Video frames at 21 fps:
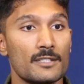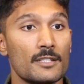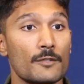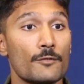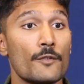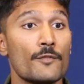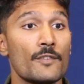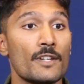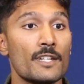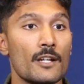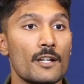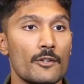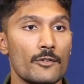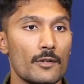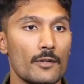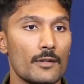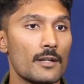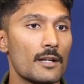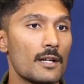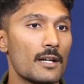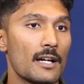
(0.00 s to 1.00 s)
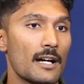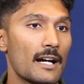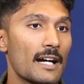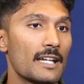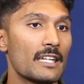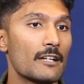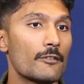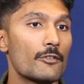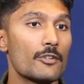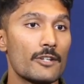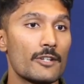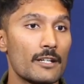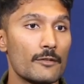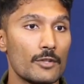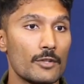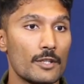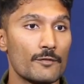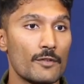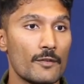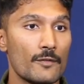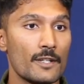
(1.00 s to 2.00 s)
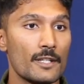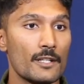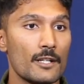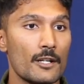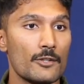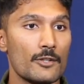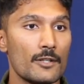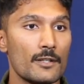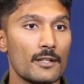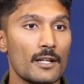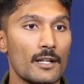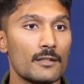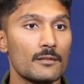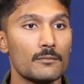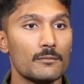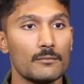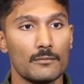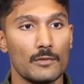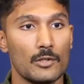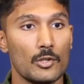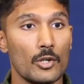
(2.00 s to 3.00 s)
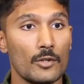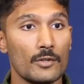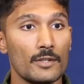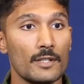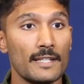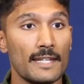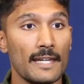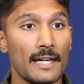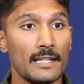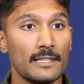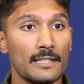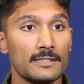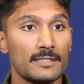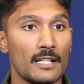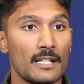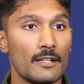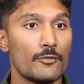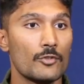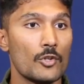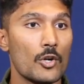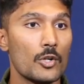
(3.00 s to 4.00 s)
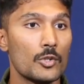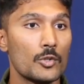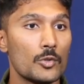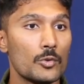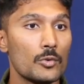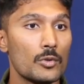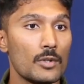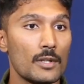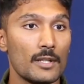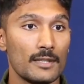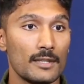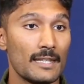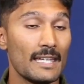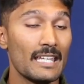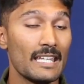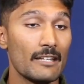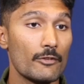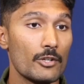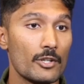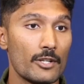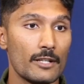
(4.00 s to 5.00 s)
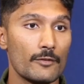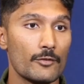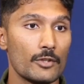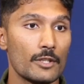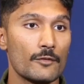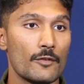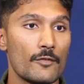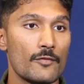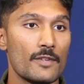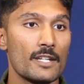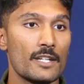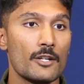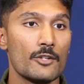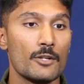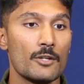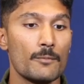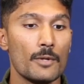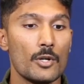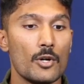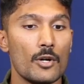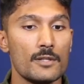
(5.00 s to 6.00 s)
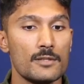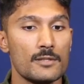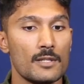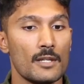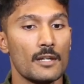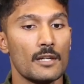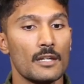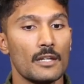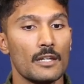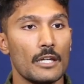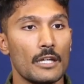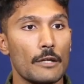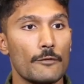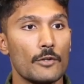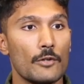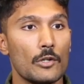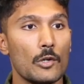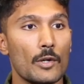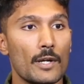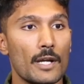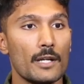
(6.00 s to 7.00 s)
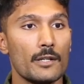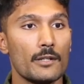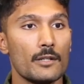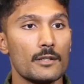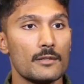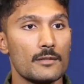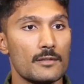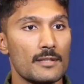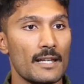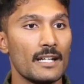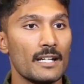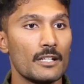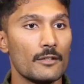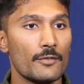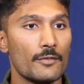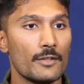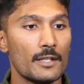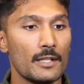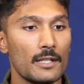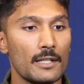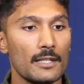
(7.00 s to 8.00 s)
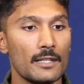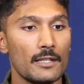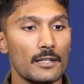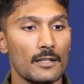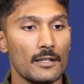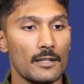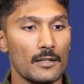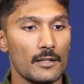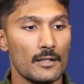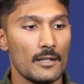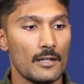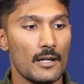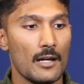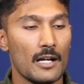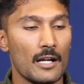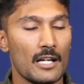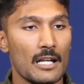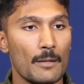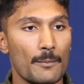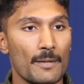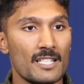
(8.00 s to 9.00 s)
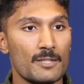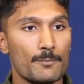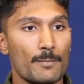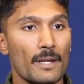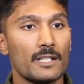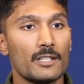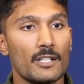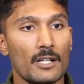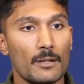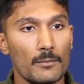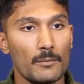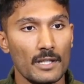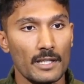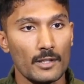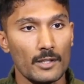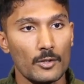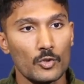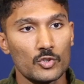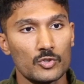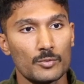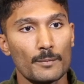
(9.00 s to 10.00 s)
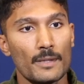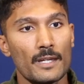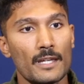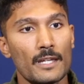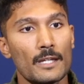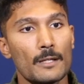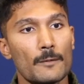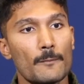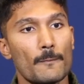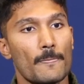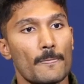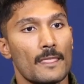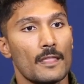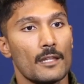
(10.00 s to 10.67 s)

is the fifteen hundred. I never train for the fifteen hundred, and a lot of the decathletes that I've talked to, they never train for the fifteen hundred, because if you look at it scientifically, agar aap ek spectrum le, usme